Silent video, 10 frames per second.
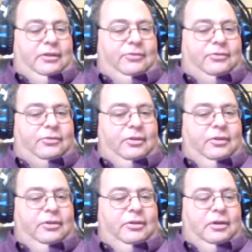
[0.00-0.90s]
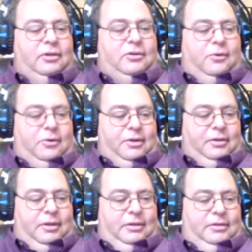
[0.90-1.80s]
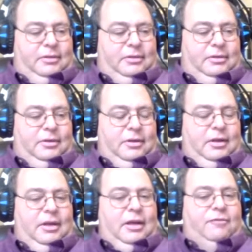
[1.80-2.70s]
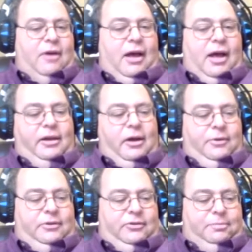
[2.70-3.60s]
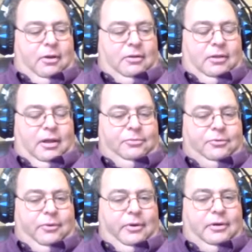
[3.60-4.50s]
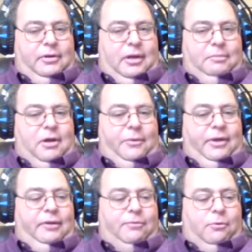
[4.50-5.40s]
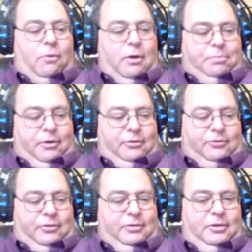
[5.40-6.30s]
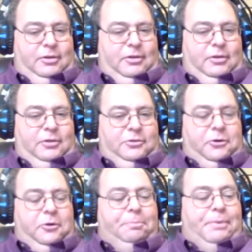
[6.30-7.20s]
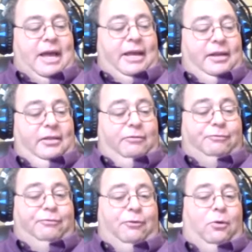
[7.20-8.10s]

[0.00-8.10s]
And trust me, that's not going to be cost effective for you. But if he's there for you know 10 people, it's much more